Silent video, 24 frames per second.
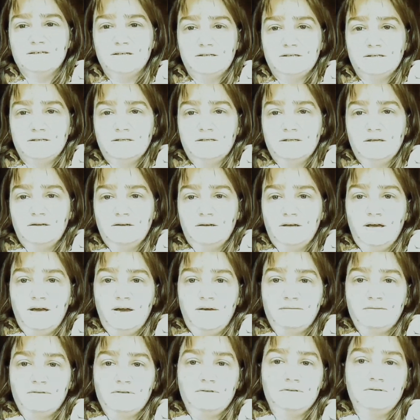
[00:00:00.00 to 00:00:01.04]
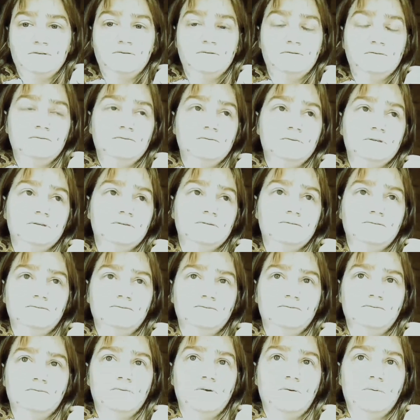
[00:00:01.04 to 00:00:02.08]
he doesn't necessarily have to deal
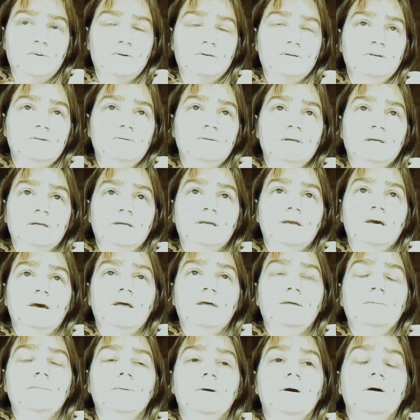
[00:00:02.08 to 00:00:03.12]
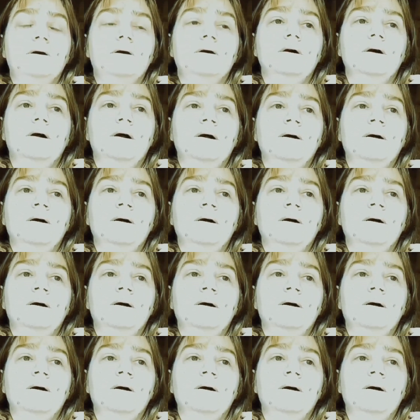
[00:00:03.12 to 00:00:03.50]
with what we're doing today,